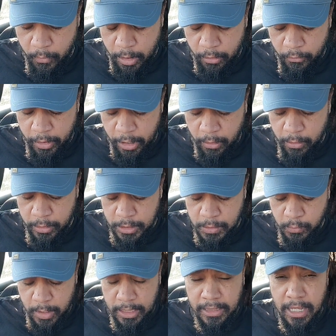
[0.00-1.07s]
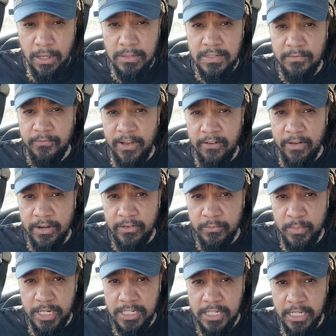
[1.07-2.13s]
world records, 1,500
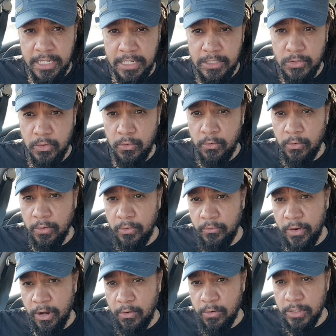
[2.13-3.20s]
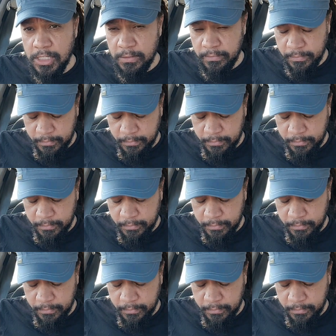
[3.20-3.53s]
meter indoor record.